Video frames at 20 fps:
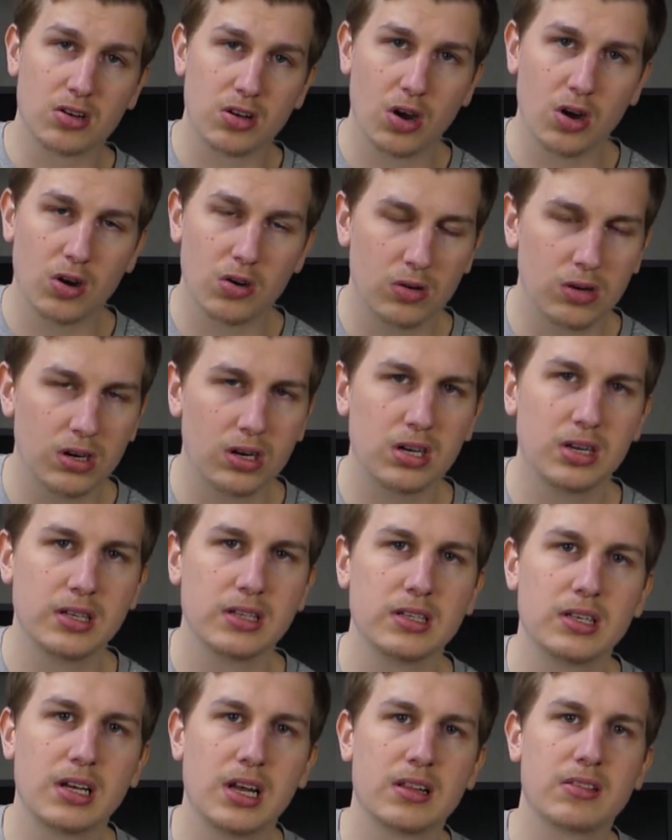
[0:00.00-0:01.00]
go
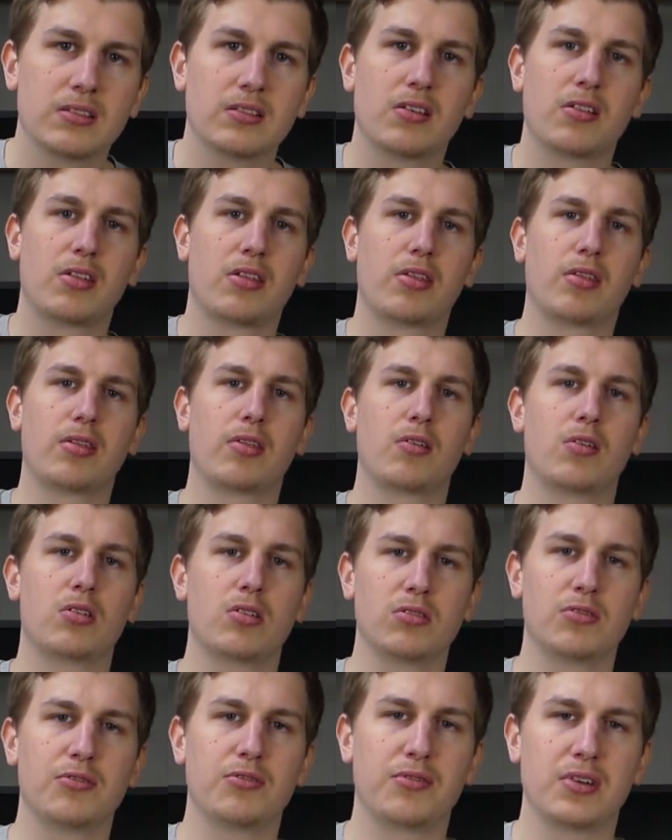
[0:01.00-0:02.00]
at the
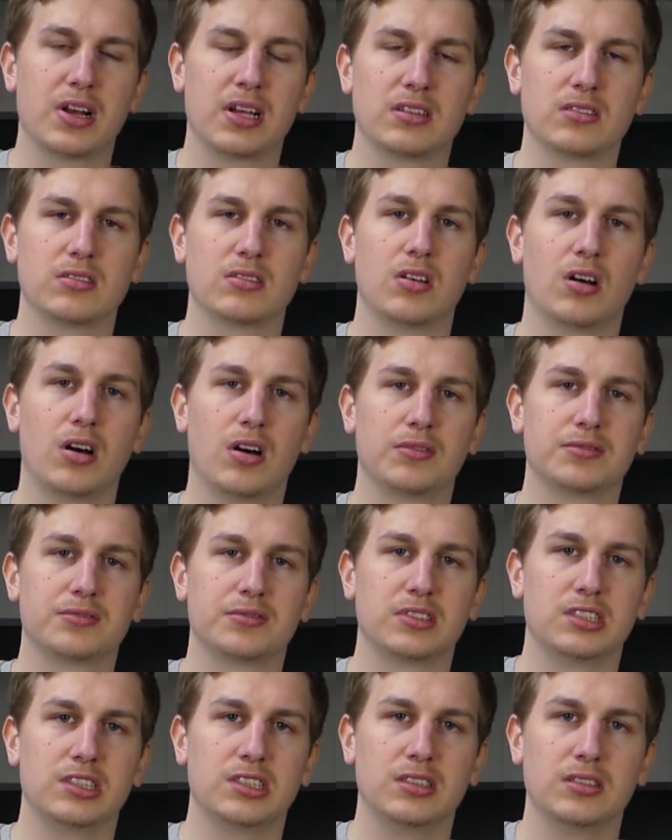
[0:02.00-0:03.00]
3rd fret of
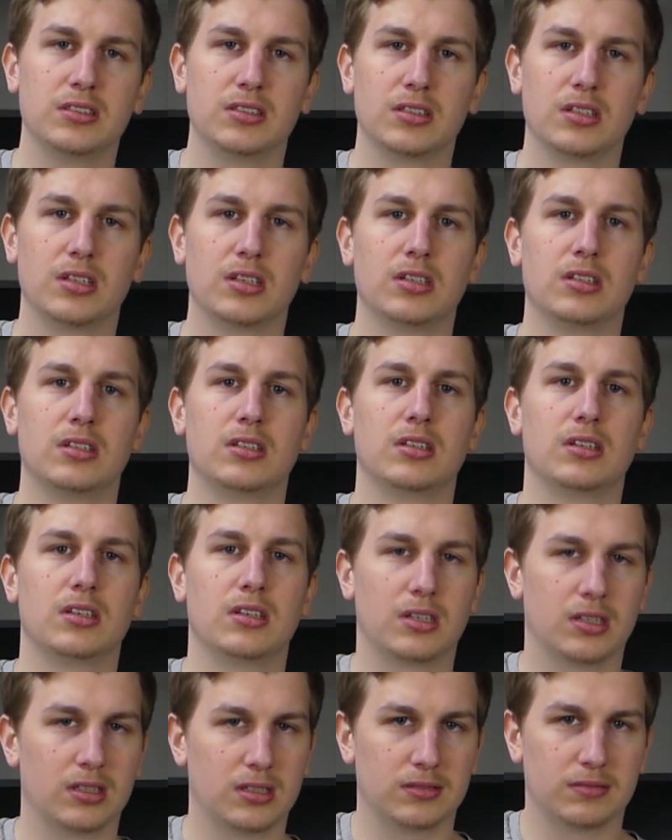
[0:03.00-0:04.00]
the
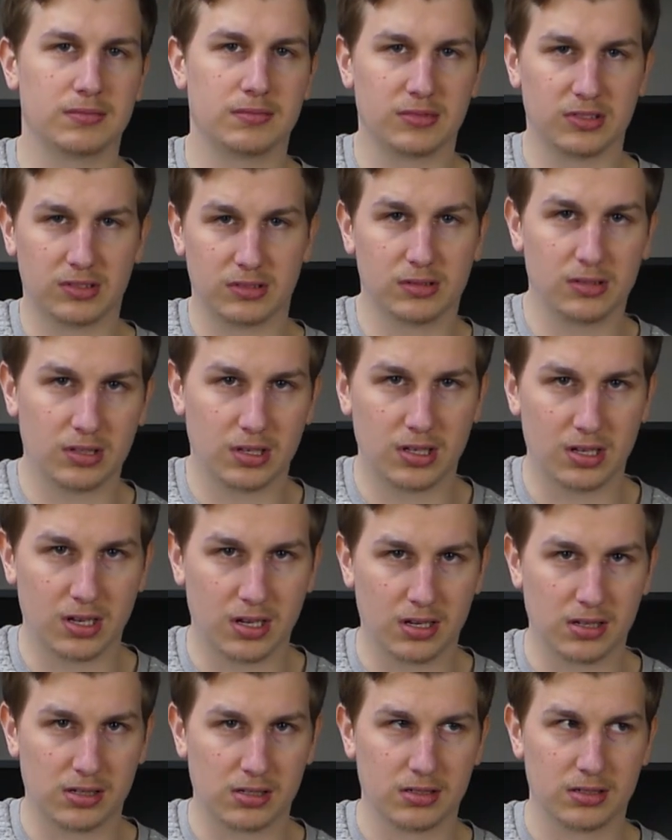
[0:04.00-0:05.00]

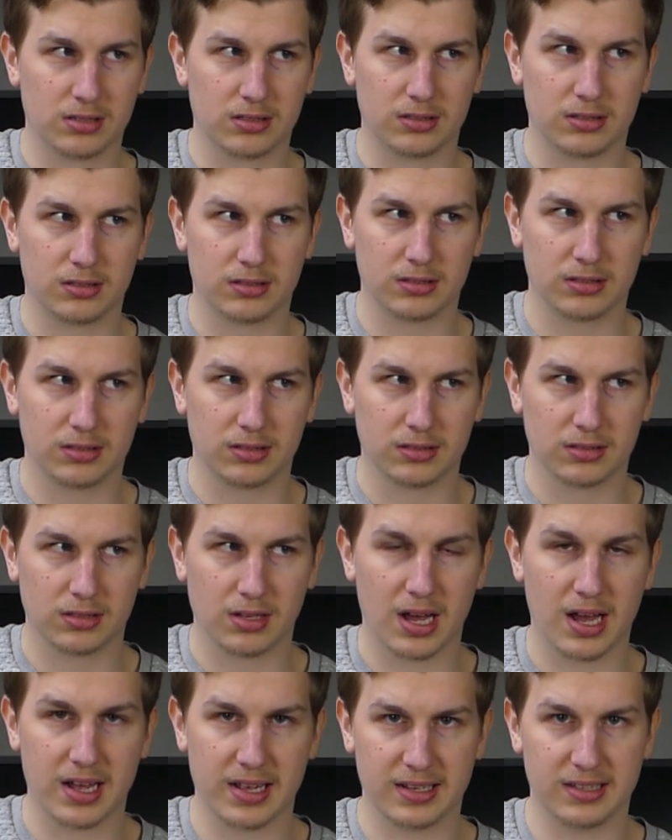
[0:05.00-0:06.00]

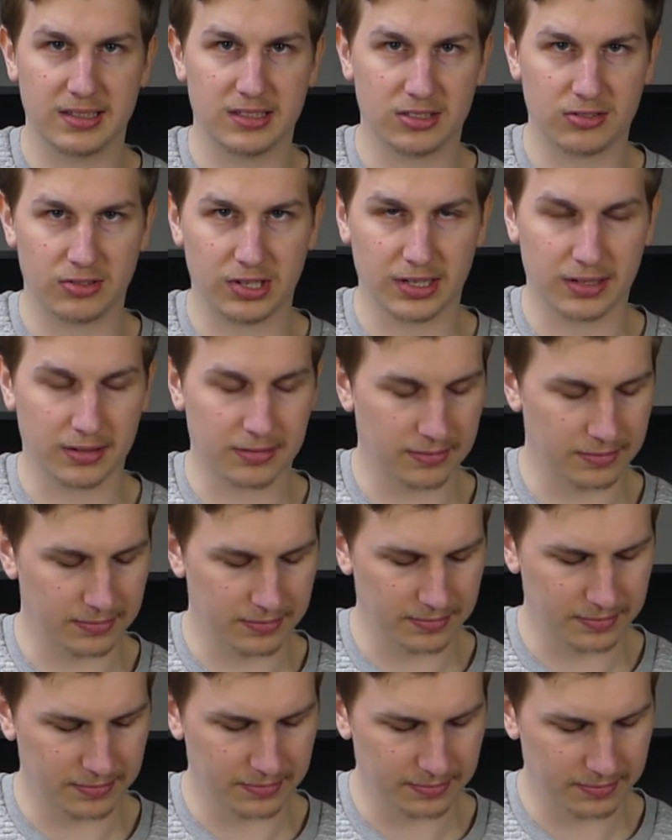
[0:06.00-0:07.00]
high E string.
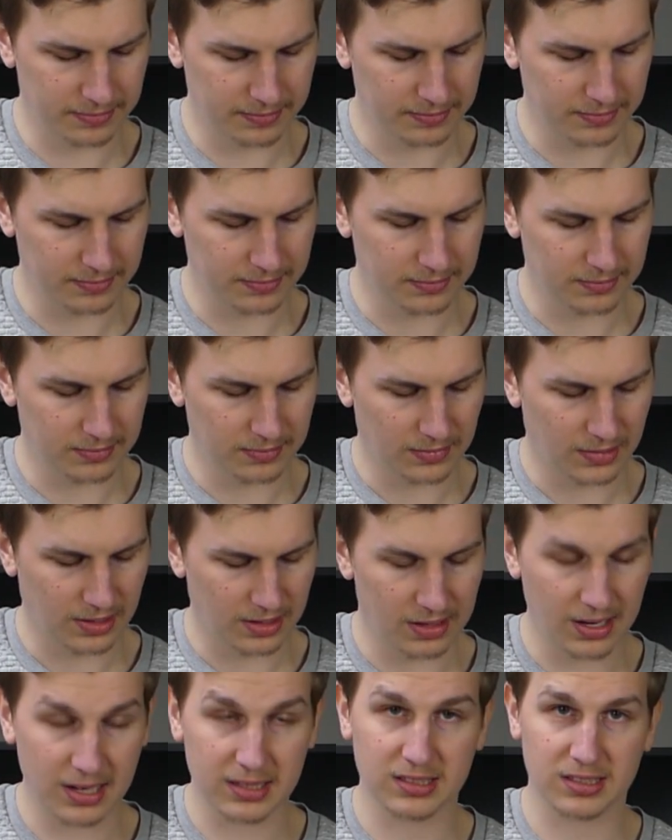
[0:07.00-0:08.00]

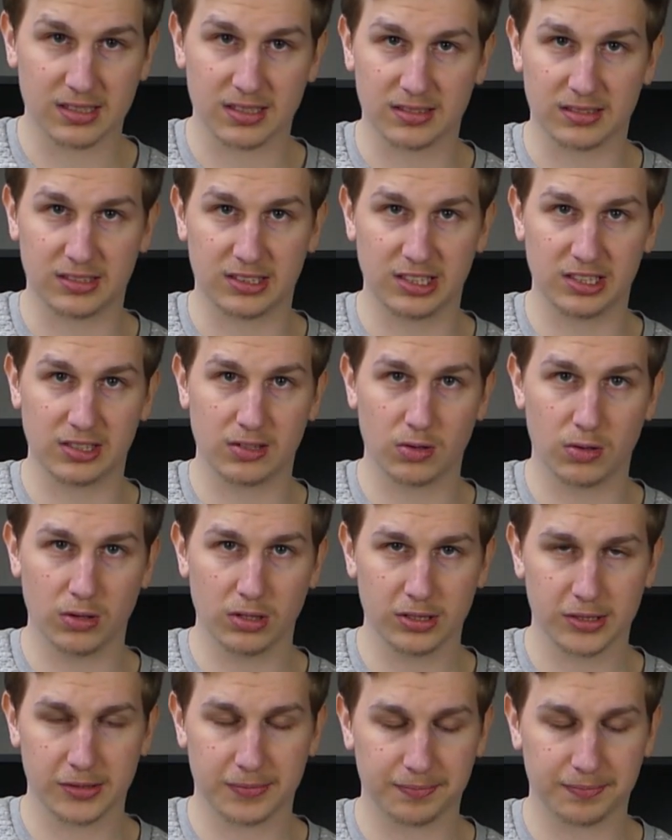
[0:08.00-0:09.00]
That's the G chord.